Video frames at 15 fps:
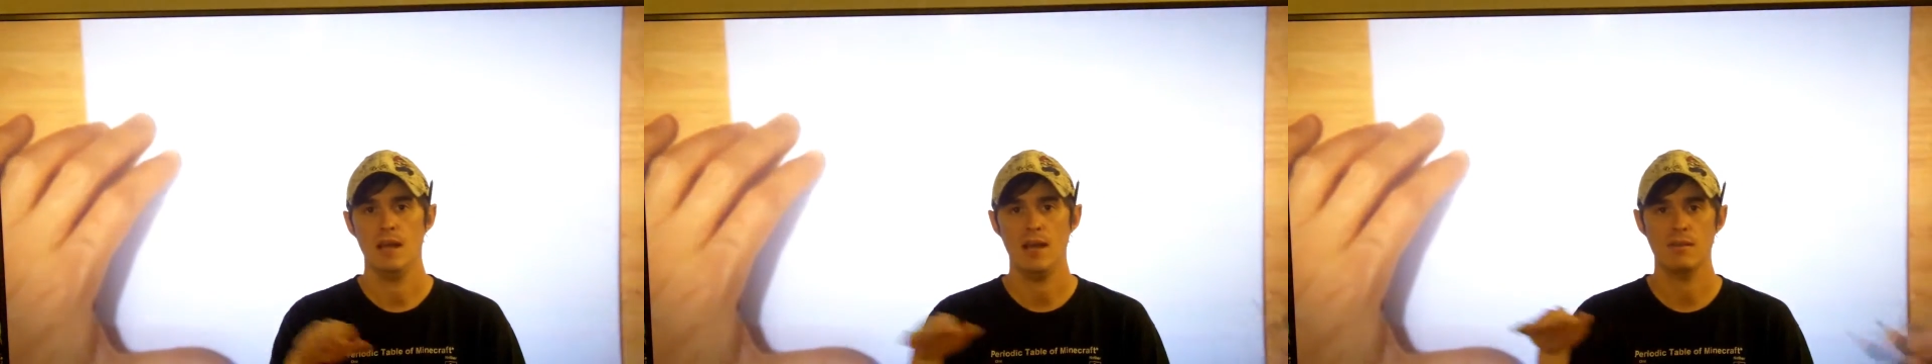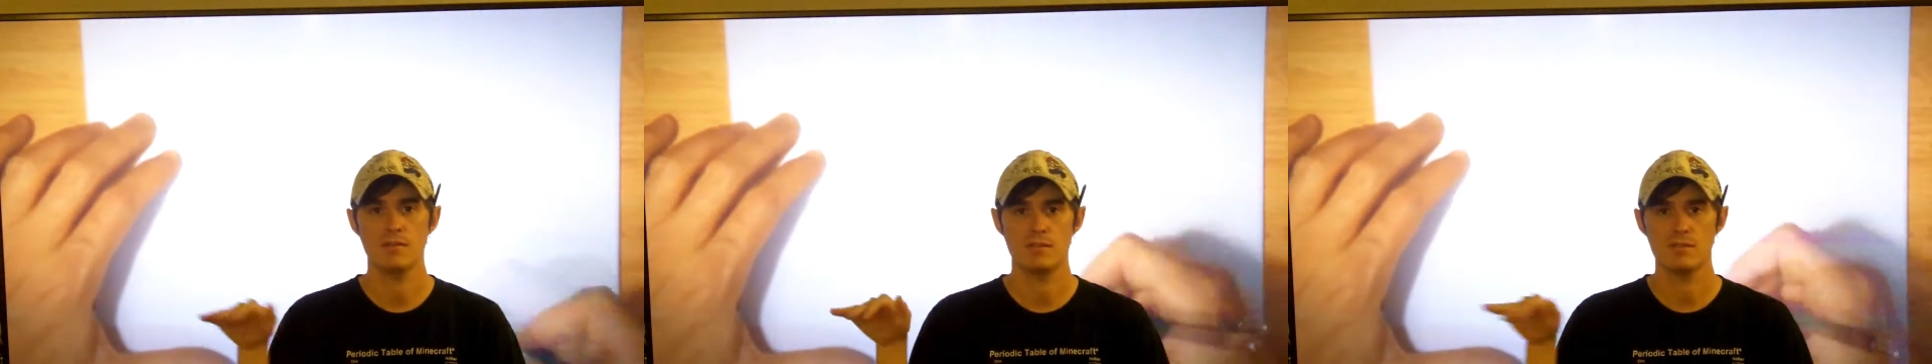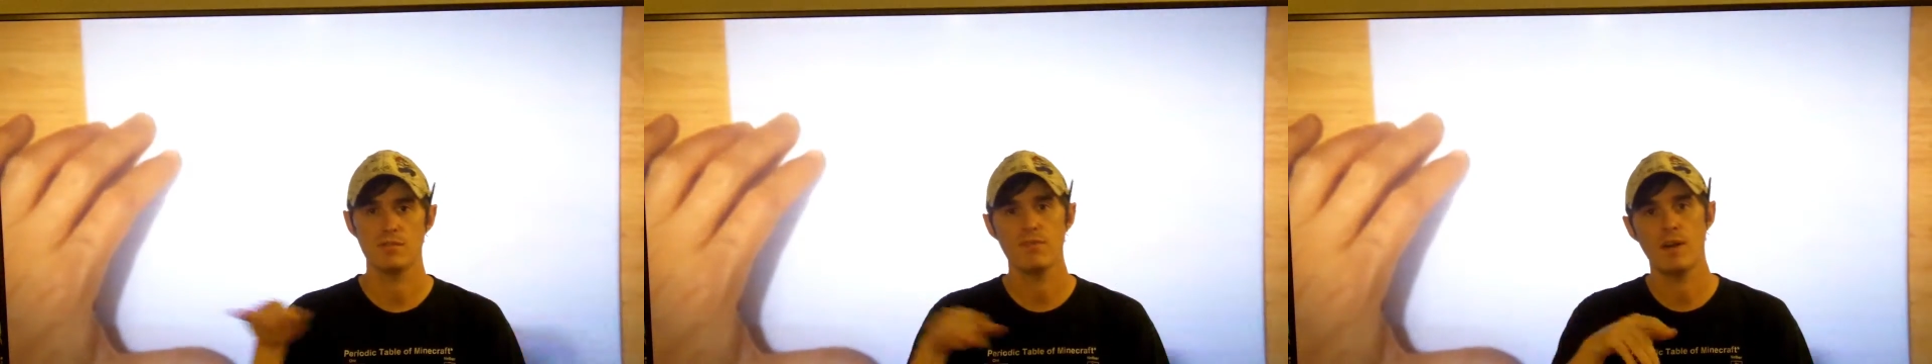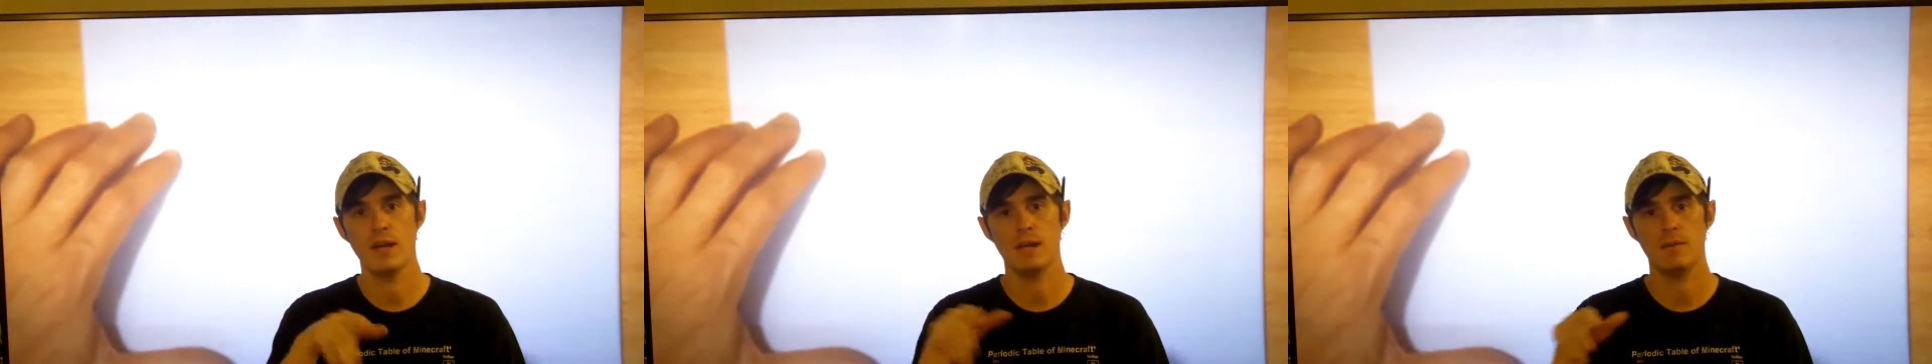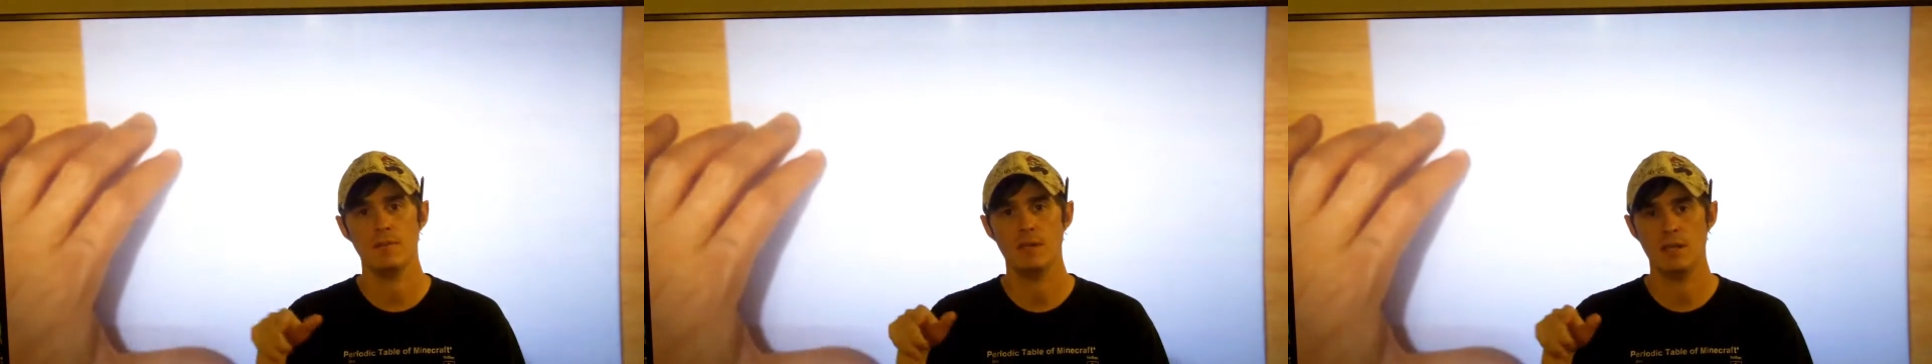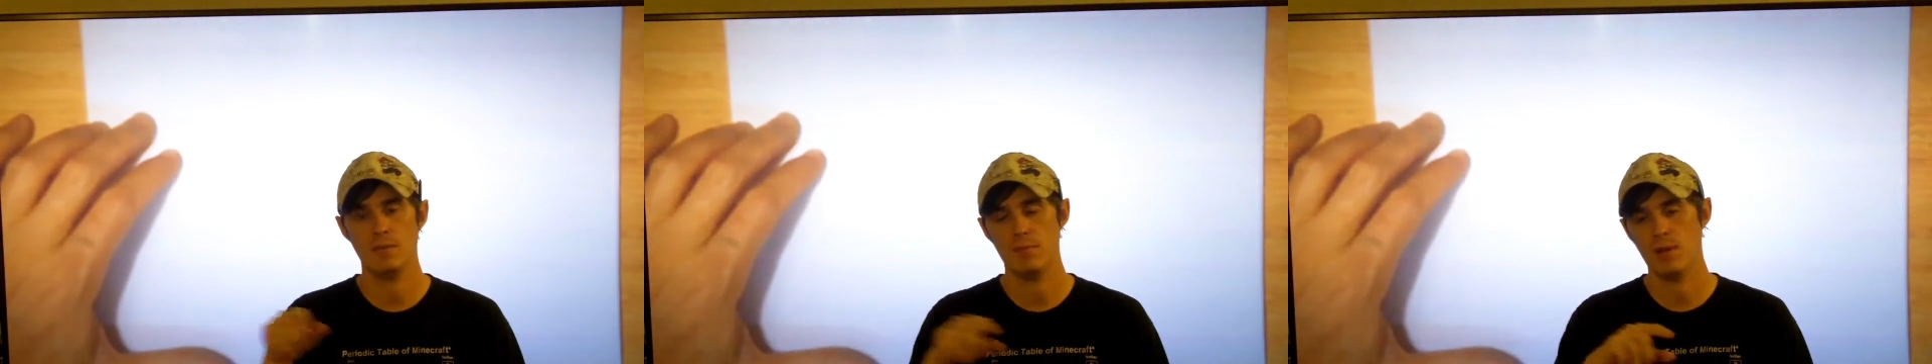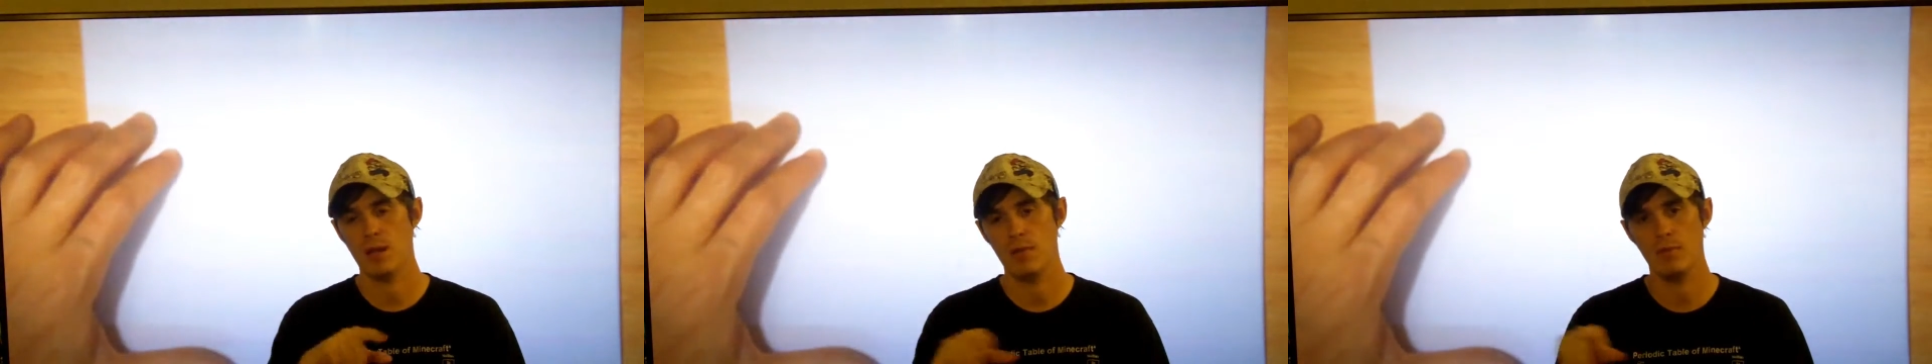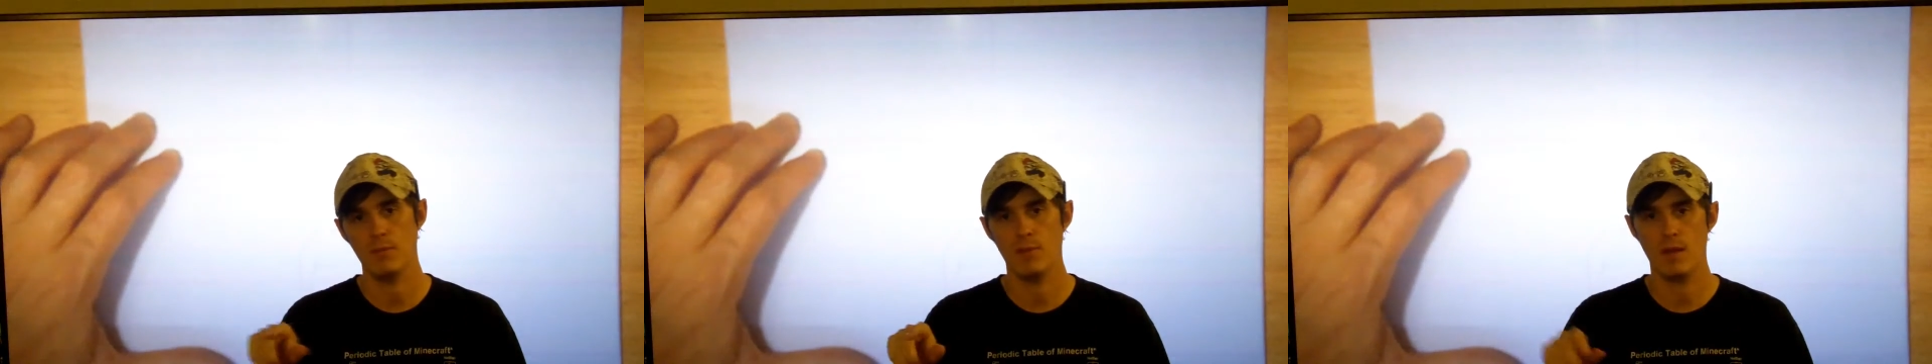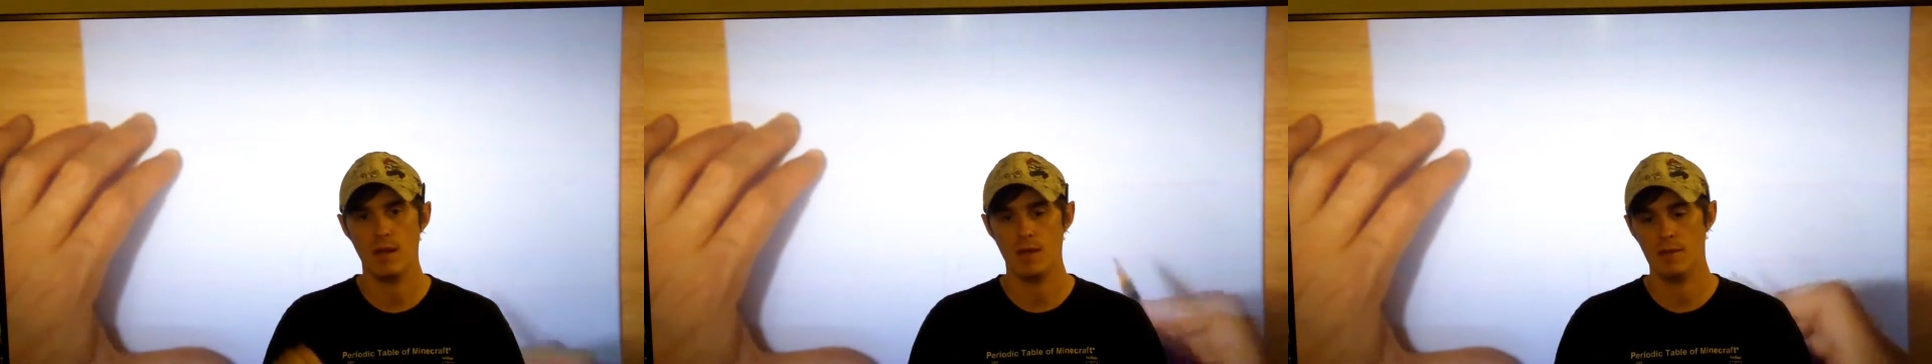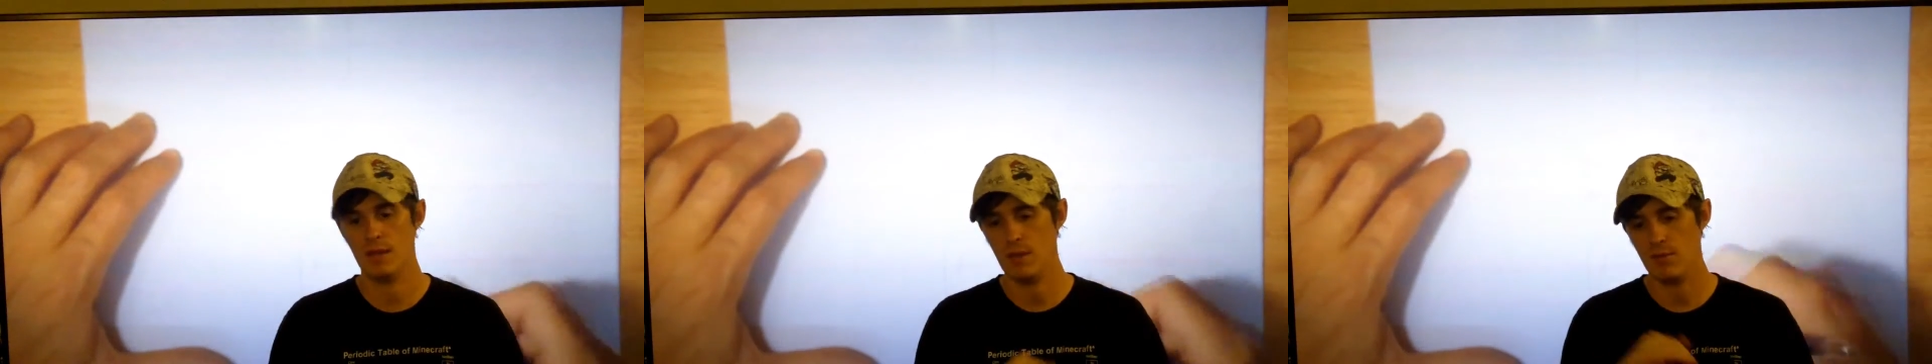how'd you find me? Blah, blah, blah.